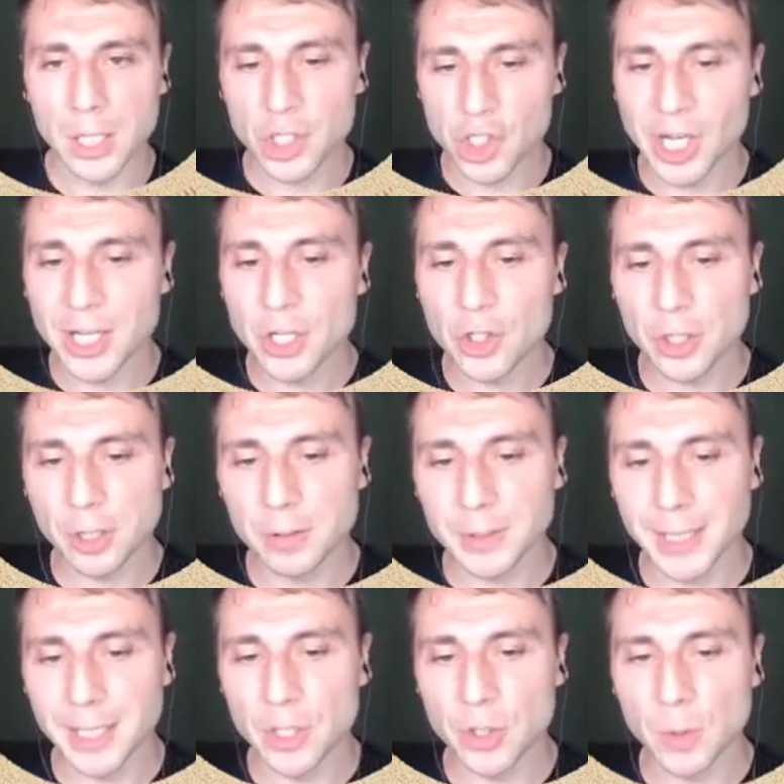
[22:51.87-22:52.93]
change
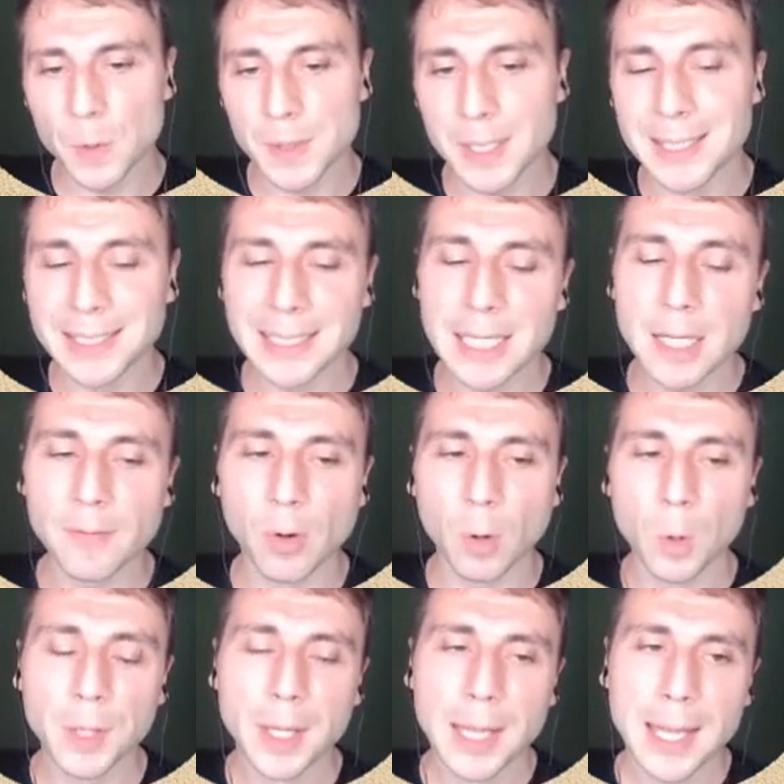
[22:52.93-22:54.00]
credentials in a Key
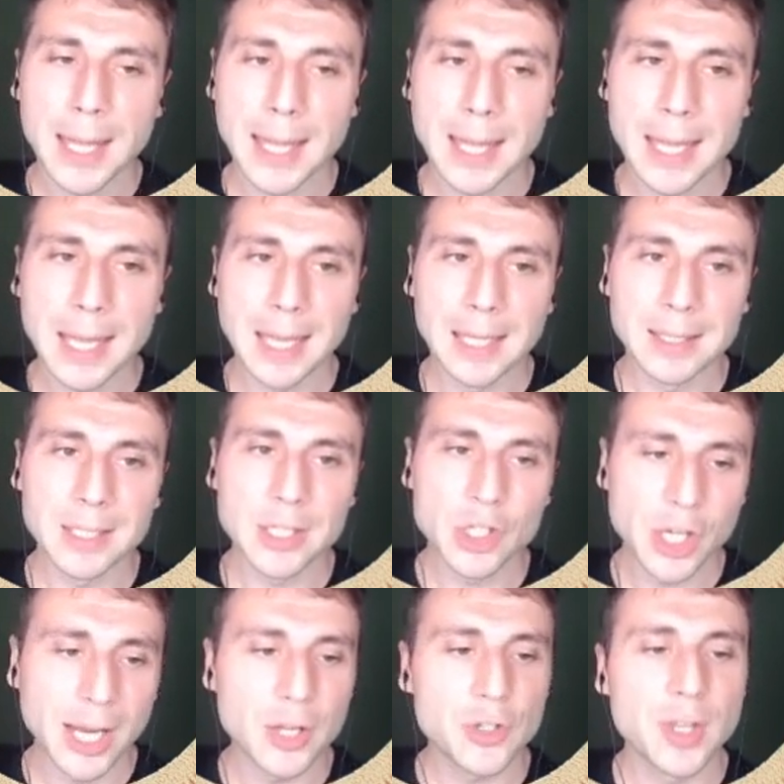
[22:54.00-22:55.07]
Vault and
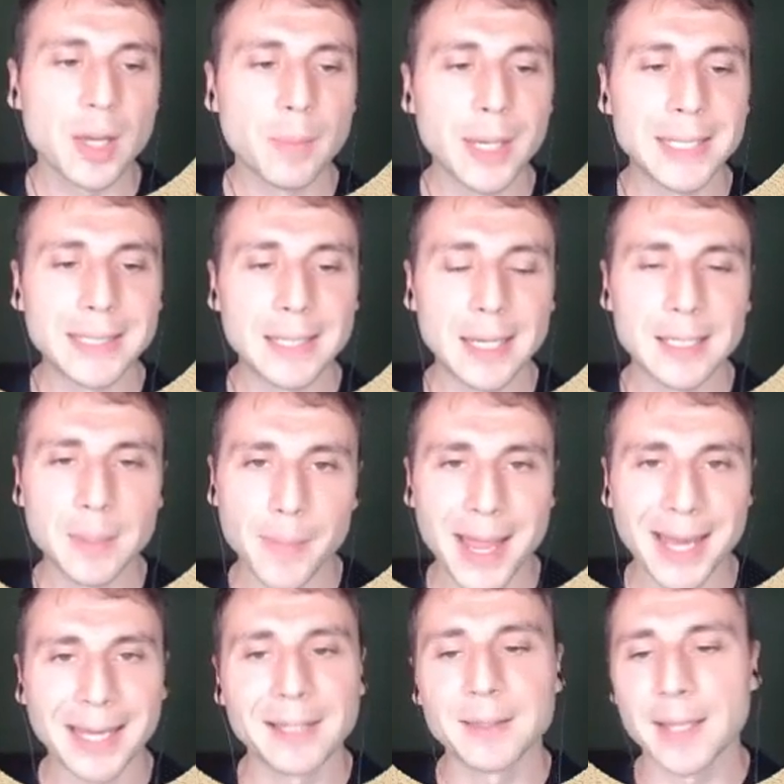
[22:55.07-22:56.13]
change them in a
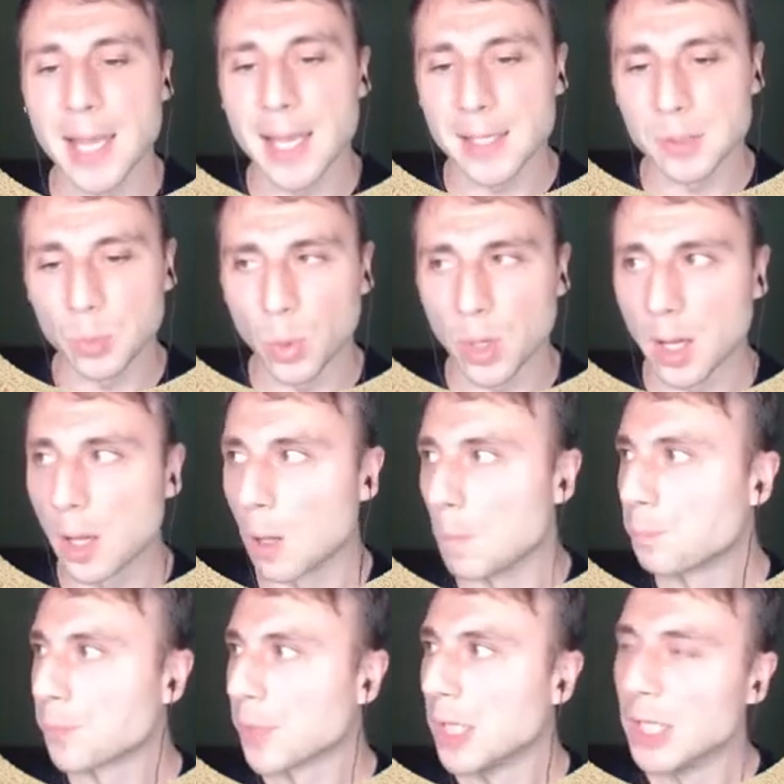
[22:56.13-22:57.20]
backend as well.
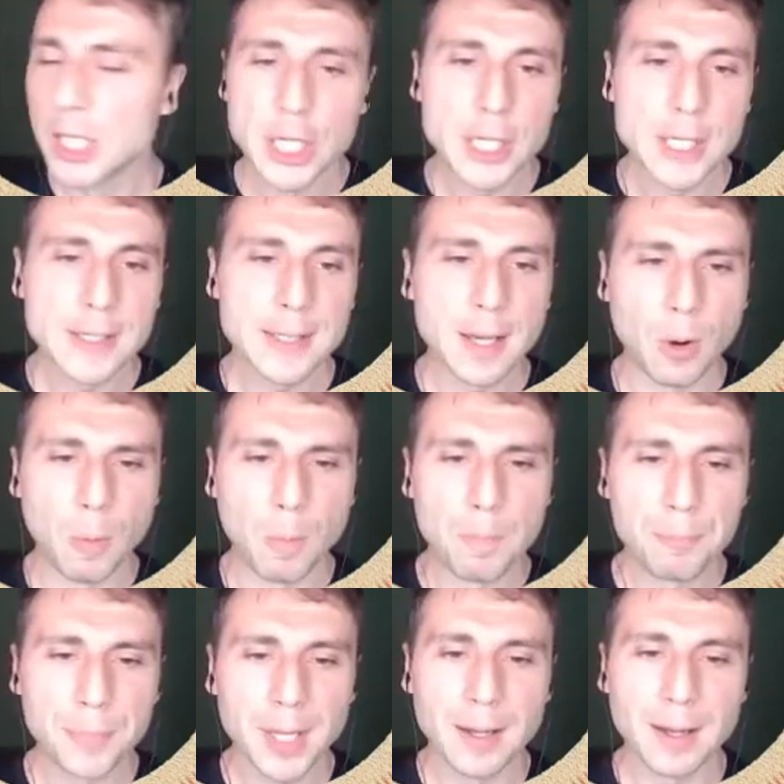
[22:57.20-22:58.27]
So
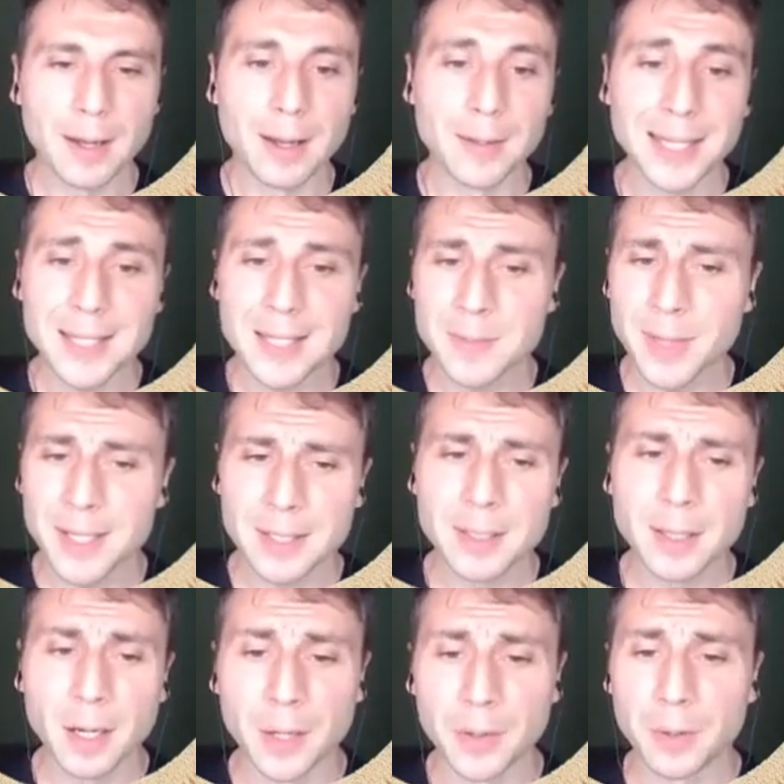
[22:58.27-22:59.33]
that is my
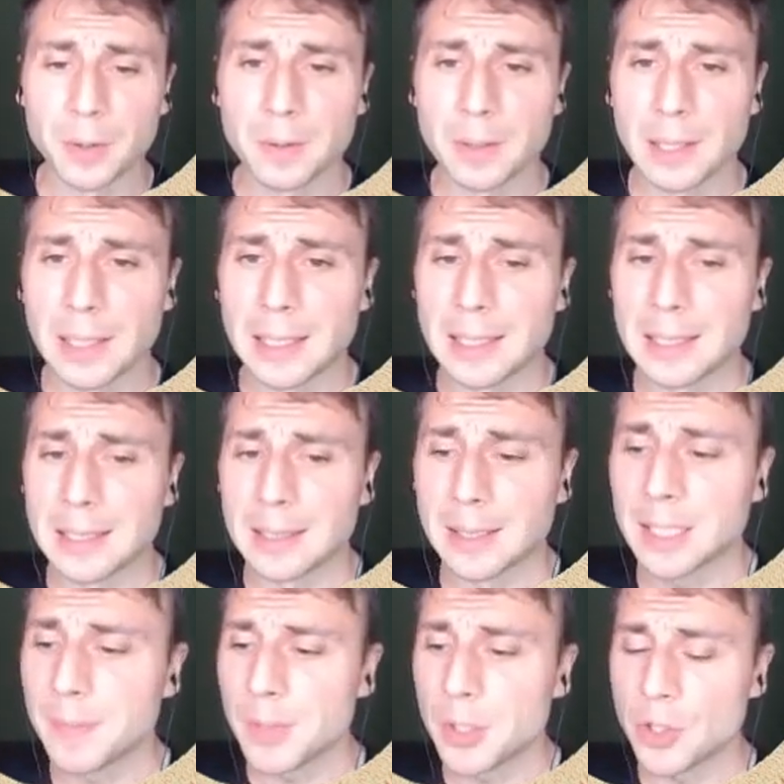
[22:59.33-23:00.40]
scenario, and
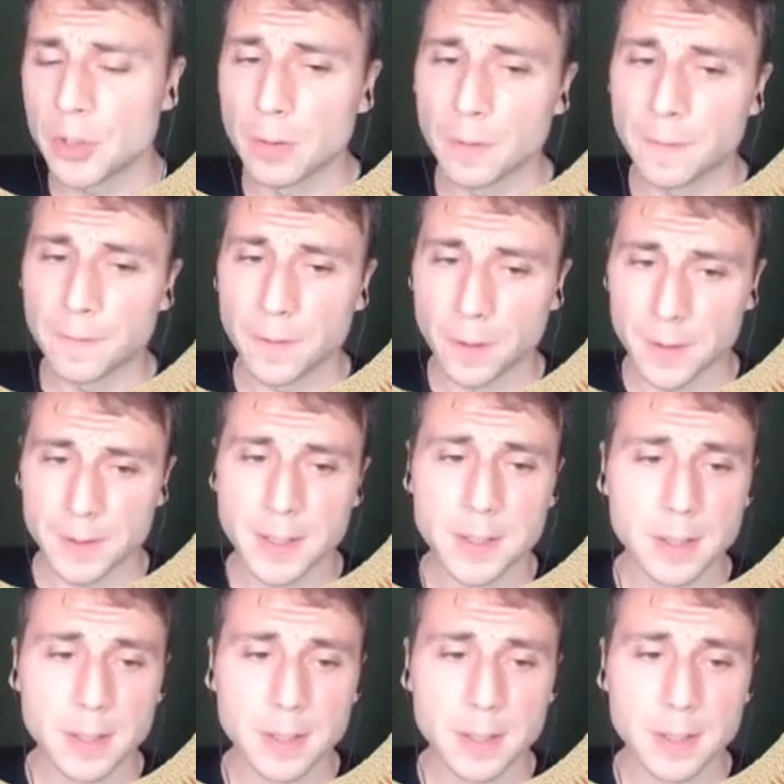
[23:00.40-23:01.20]
let me show you first this